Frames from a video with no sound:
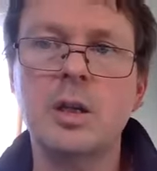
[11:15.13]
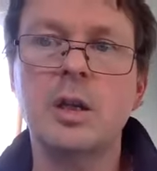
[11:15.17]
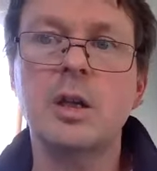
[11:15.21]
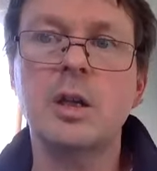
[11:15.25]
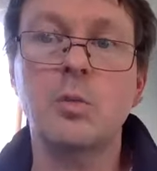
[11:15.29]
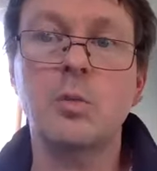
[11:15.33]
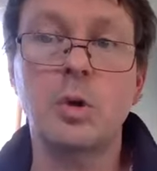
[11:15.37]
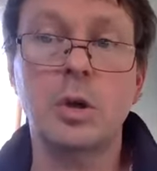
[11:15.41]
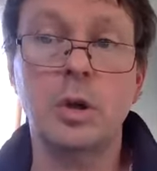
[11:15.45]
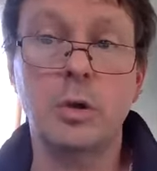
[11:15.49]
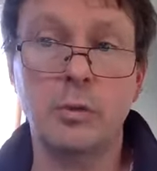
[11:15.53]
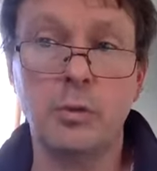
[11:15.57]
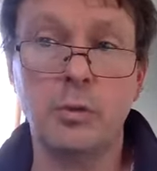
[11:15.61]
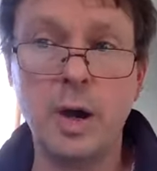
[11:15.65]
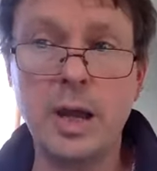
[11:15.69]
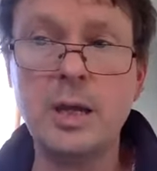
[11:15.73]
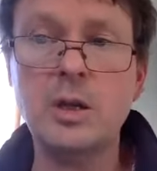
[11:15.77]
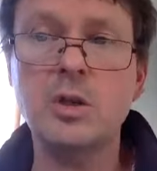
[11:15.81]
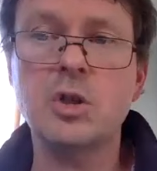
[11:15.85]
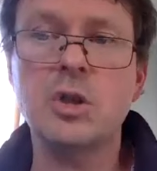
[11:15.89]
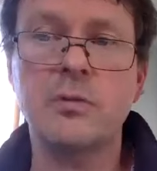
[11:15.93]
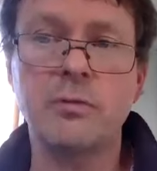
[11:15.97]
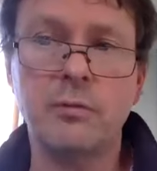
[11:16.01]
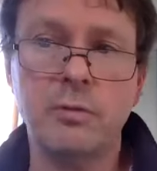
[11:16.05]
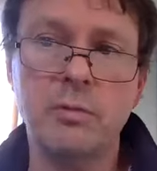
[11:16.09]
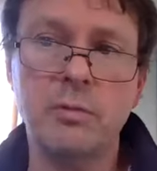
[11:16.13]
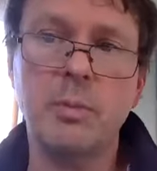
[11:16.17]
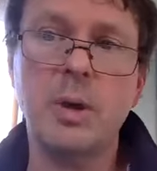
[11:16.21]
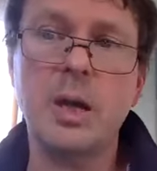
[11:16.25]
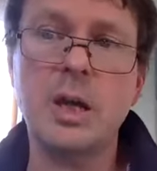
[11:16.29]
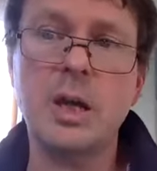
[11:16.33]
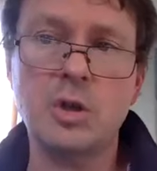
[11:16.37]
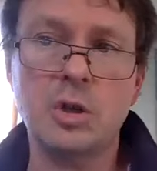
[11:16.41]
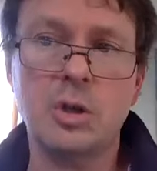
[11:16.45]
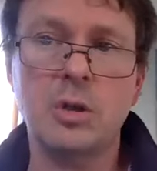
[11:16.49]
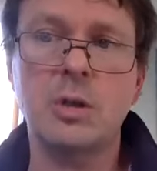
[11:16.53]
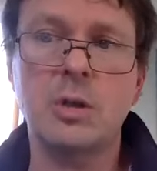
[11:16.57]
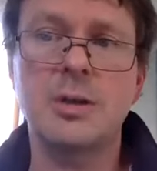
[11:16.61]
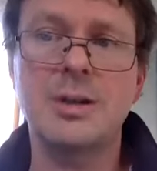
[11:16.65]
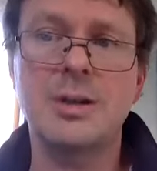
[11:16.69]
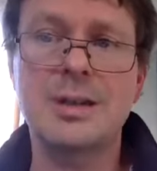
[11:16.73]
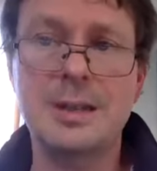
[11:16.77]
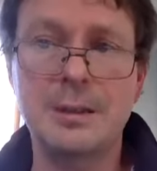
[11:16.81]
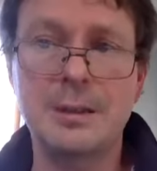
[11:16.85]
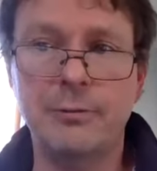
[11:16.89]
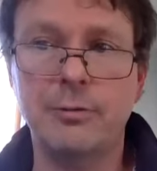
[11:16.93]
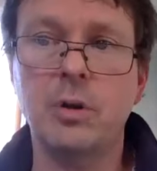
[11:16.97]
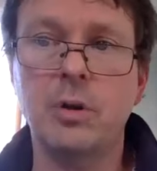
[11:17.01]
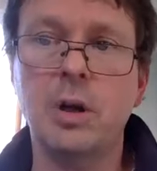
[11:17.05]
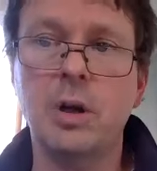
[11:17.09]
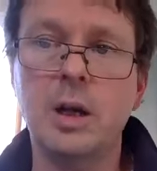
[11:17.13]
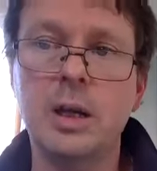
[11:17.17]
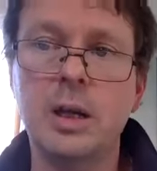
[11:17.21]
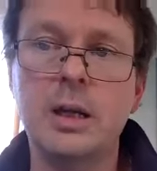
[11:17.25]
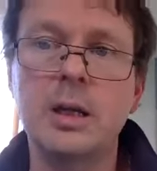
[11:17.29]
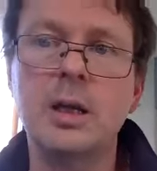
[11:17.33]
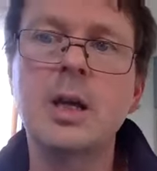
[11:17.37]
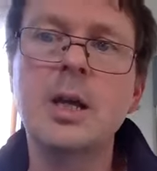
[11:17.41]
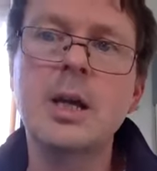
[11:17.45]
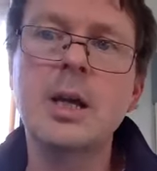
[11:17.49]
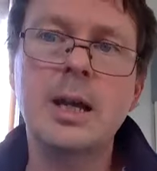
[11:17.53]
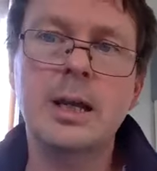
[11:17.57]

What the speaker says: and it will arrange information differently.